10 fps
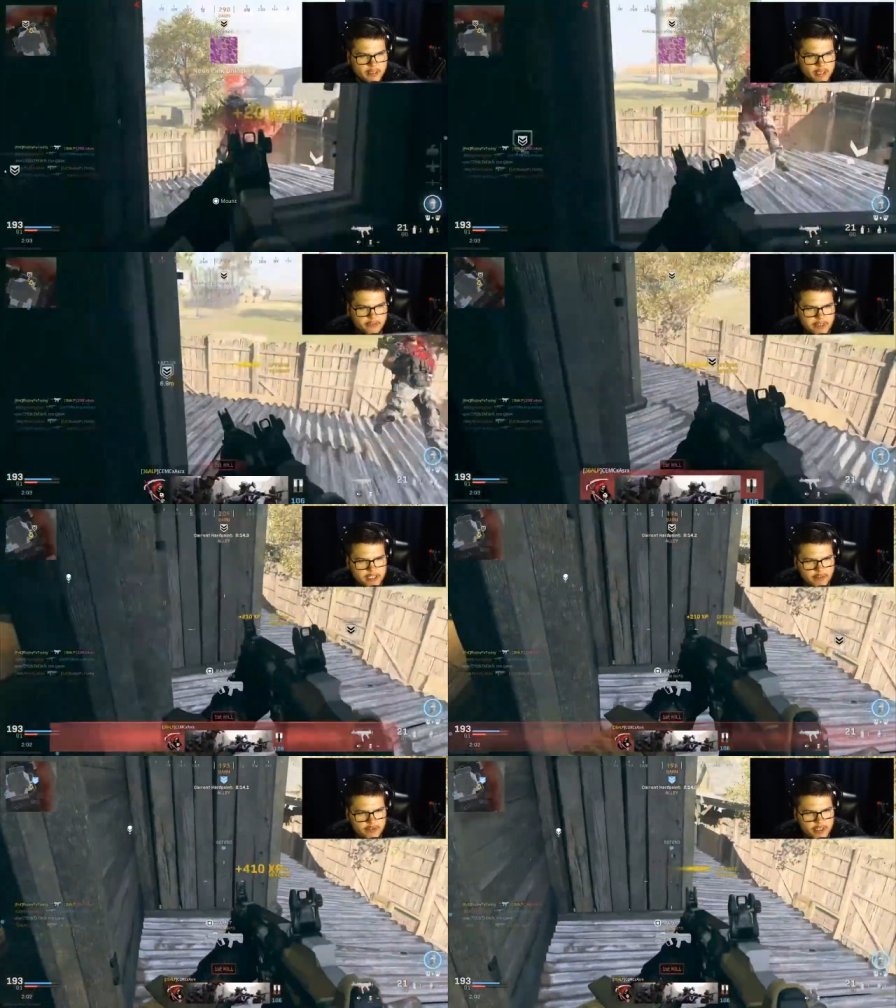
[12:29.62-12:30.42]
Yeah,
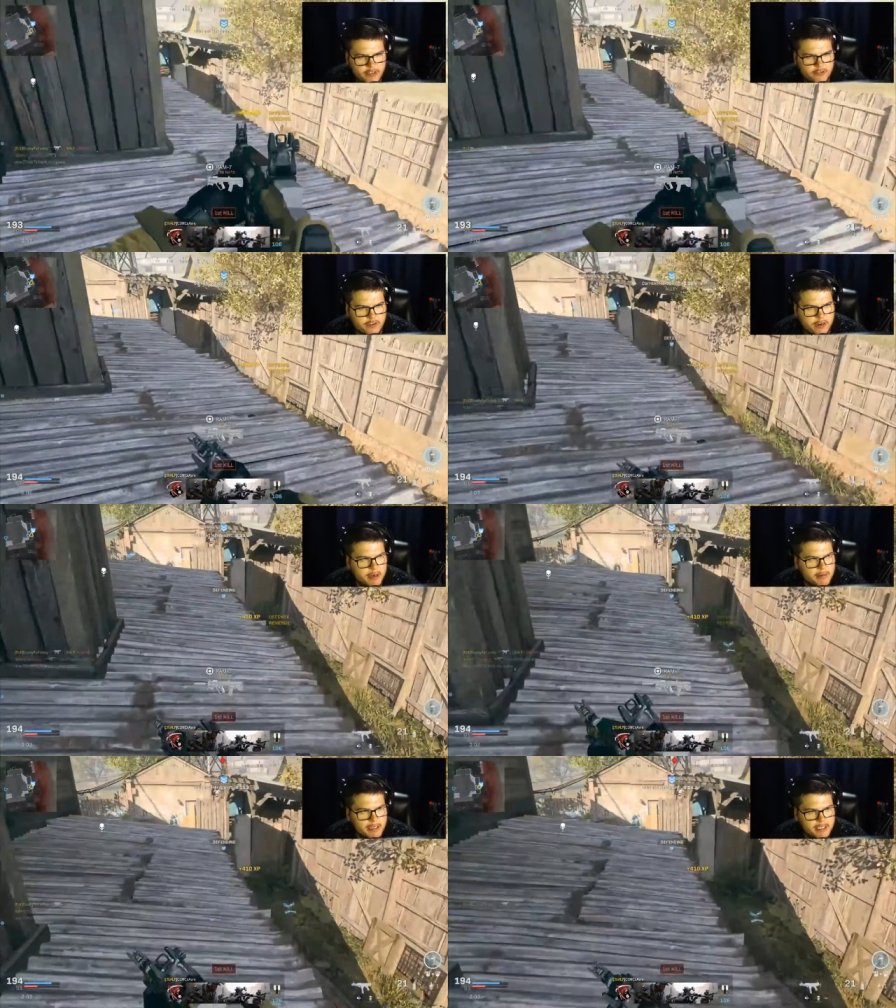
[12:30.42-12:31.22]
face-off is still fun
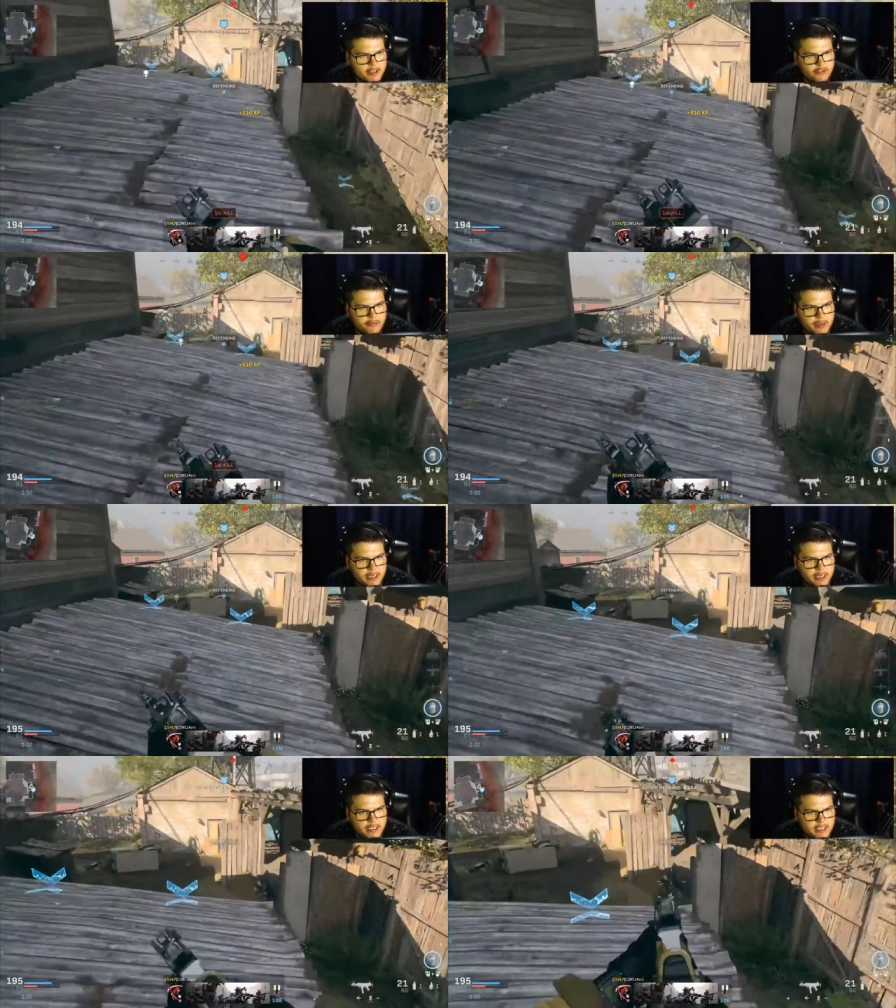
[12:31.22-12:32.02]
by myself, but
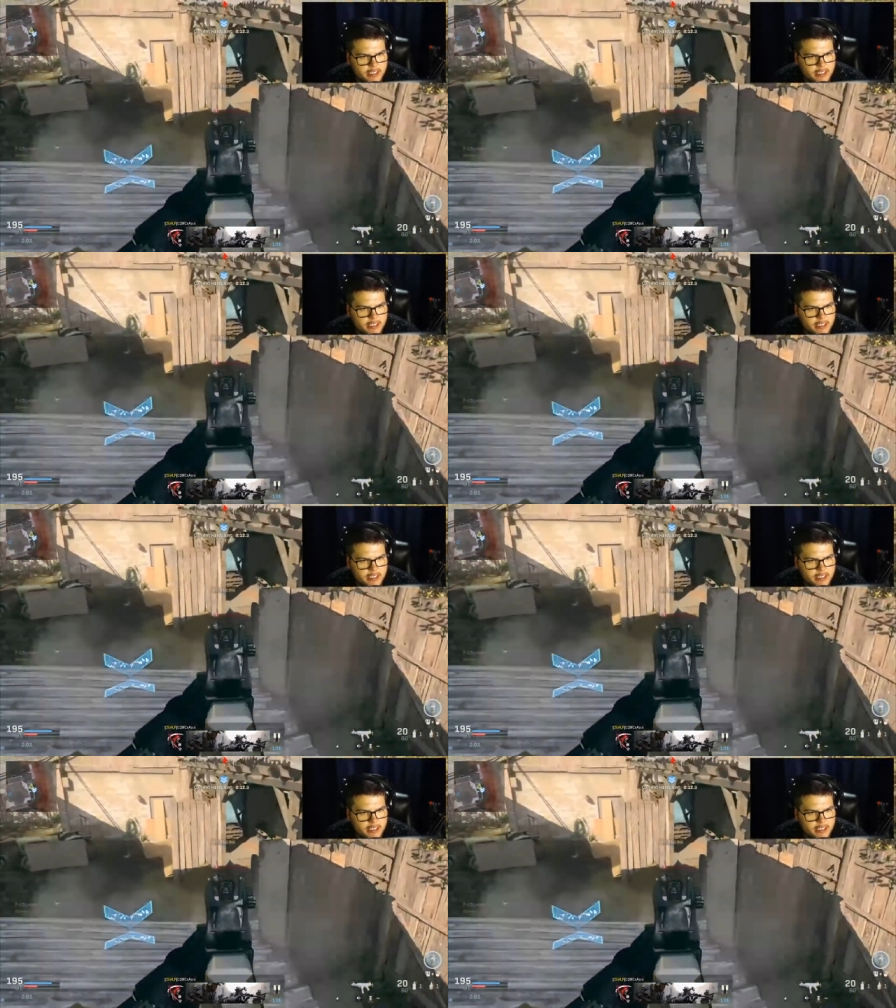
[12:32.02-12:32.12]
it is